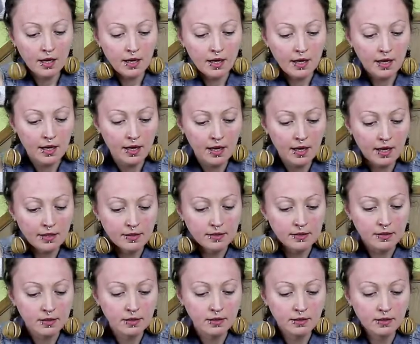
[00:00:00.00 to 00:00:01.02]
and
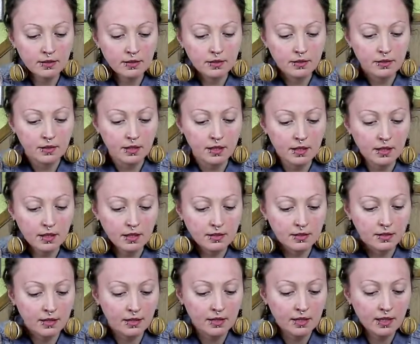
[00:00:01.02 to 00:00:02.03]

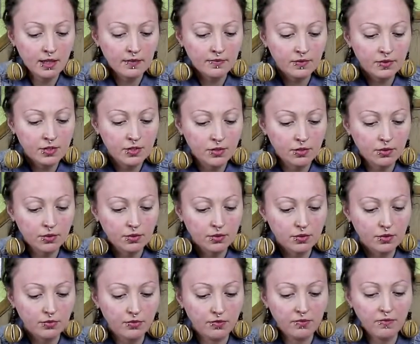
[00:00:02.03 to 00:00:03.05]
as the lovely source
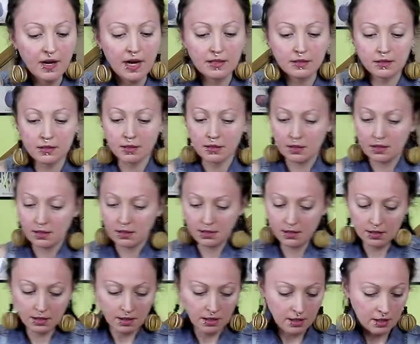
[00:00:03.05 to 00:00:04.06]
of fat
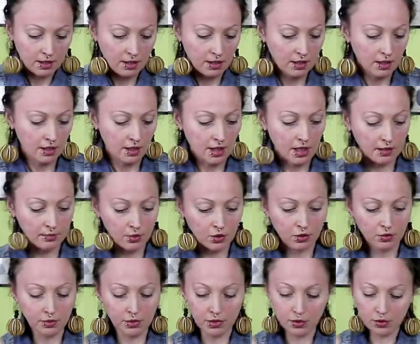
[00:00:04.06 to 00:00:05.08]
I'm
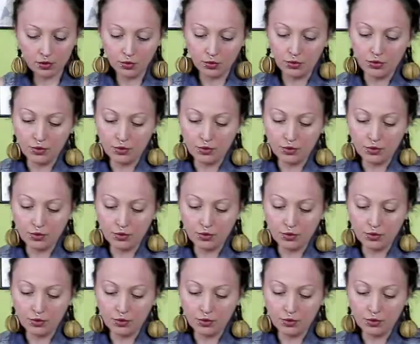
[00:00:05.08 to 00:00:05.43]
going to